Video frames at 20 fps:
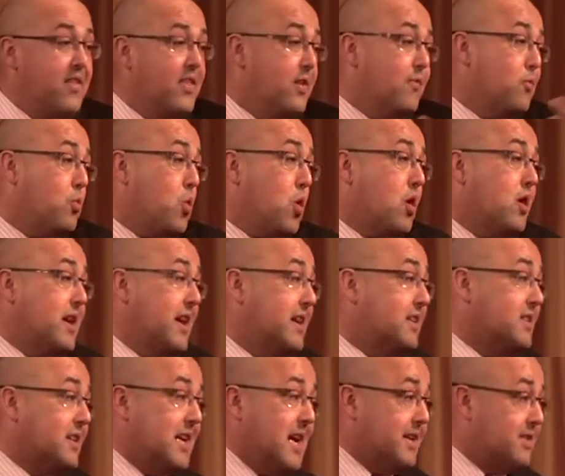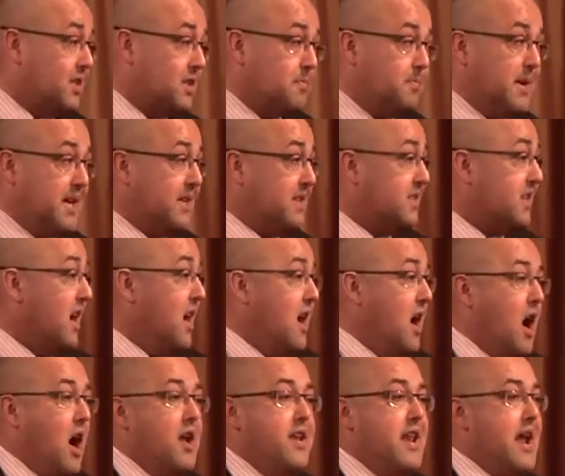And the word internet just means
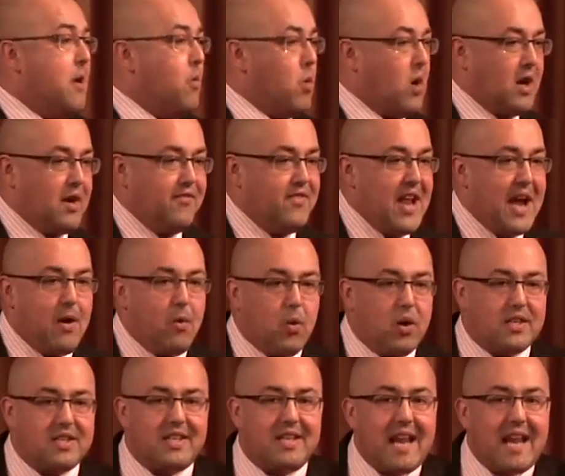a network of networks.